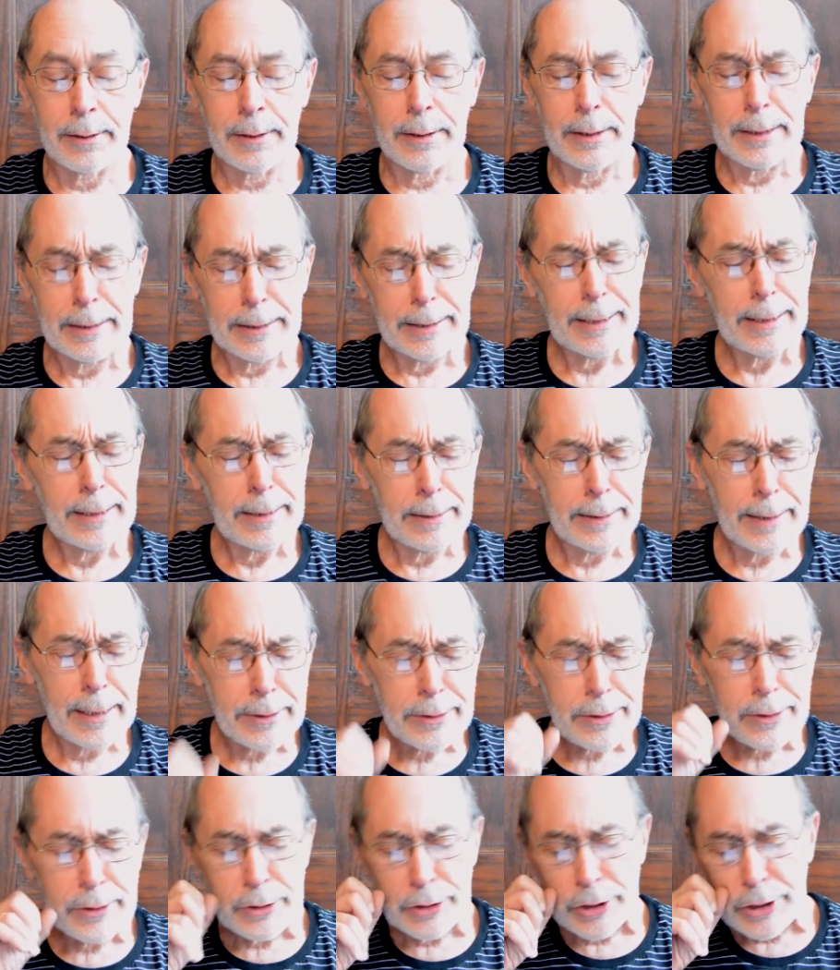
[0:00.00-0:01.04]
Indeed,
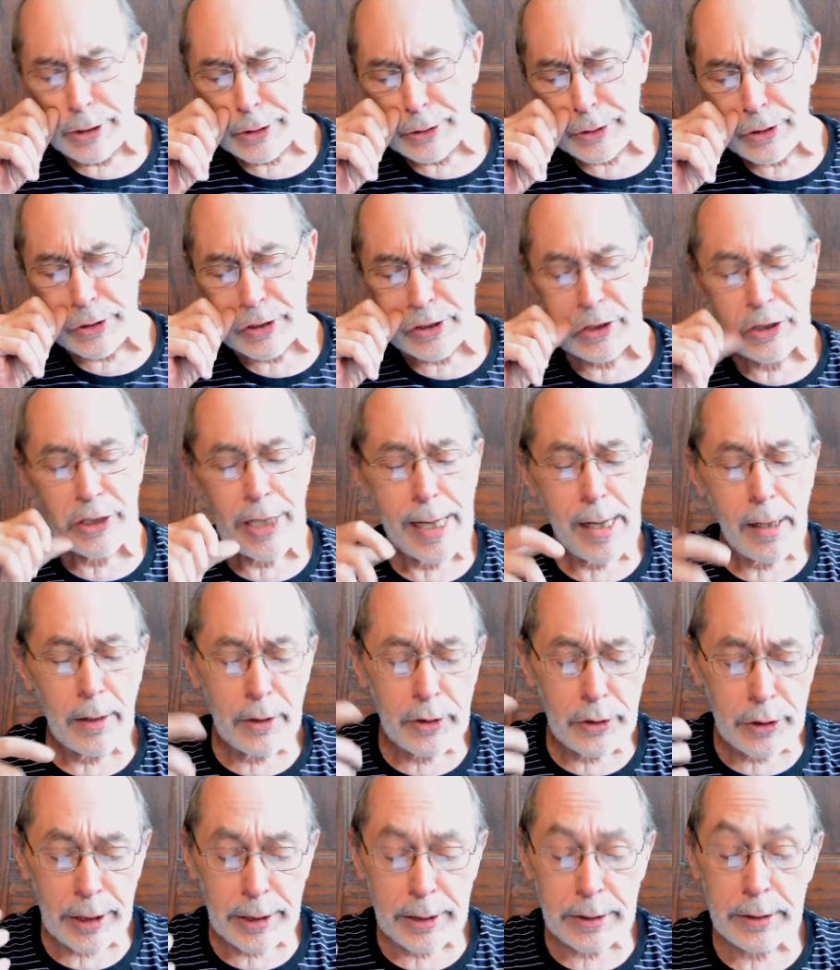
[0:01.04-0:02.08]
doesn't Jesus
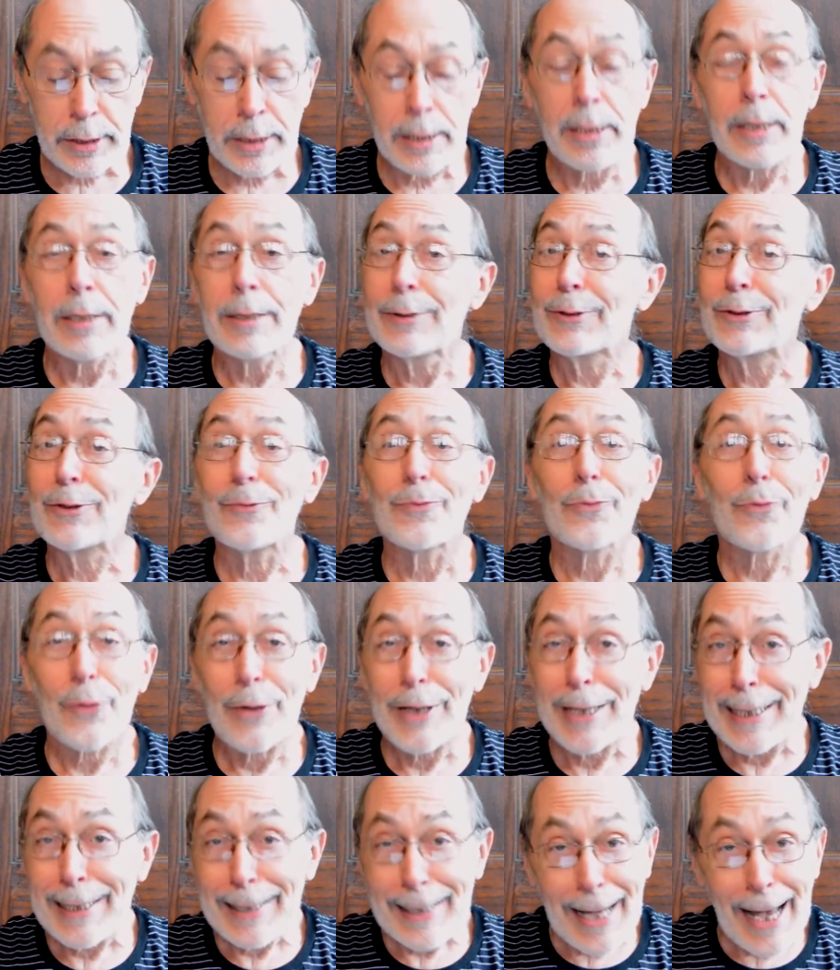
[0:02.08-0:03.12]
challenge us to
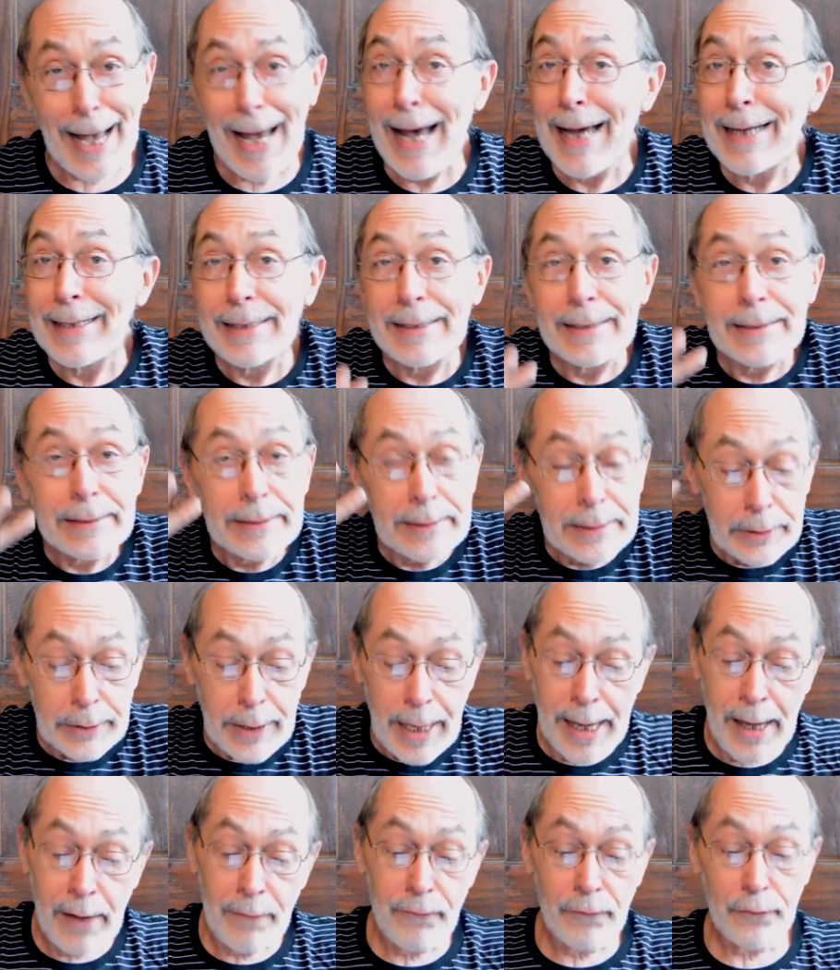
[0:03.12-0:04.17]
bring God into
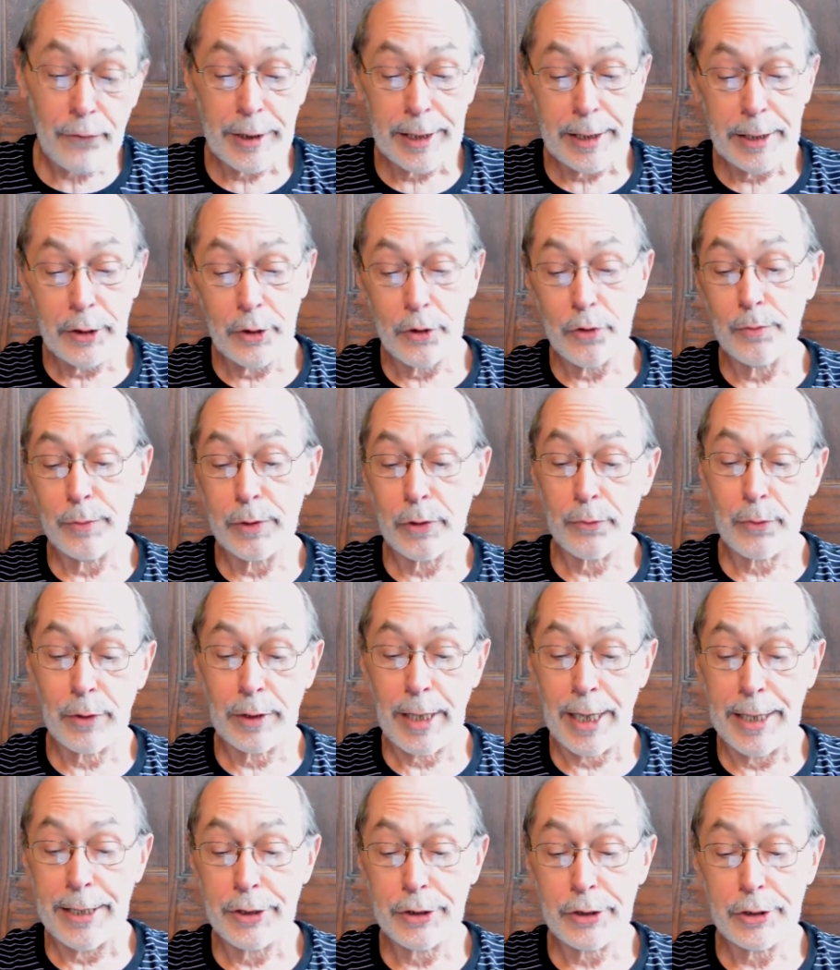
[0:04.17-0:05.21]
every human
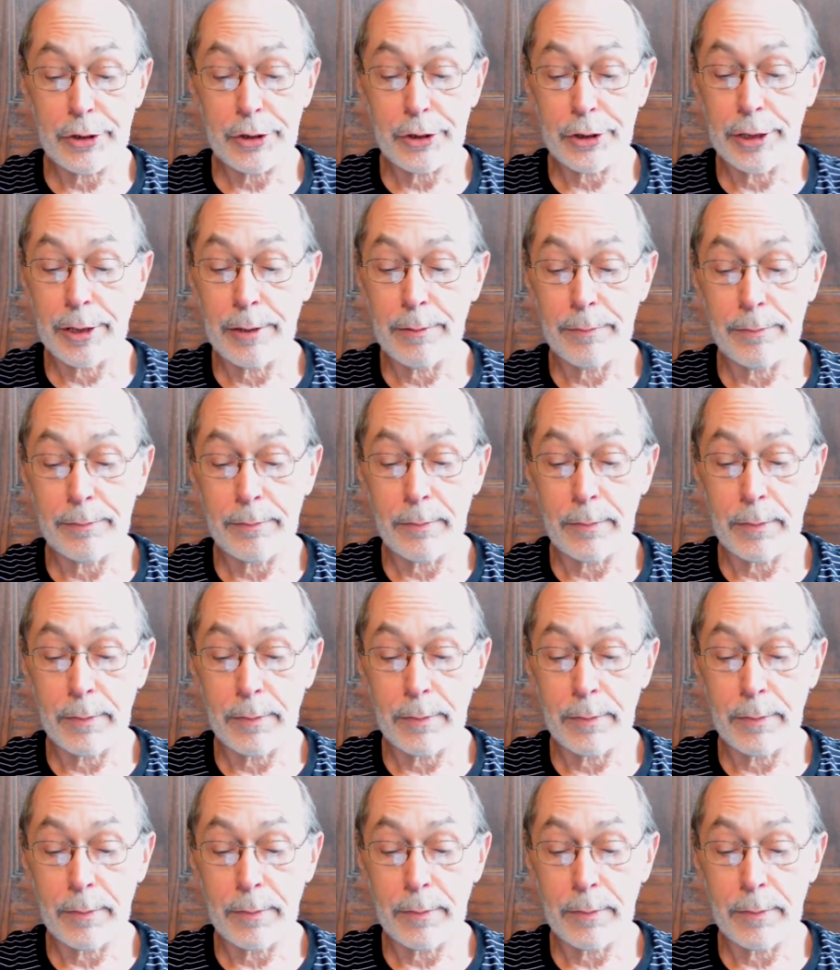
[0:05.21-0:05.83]
relationship?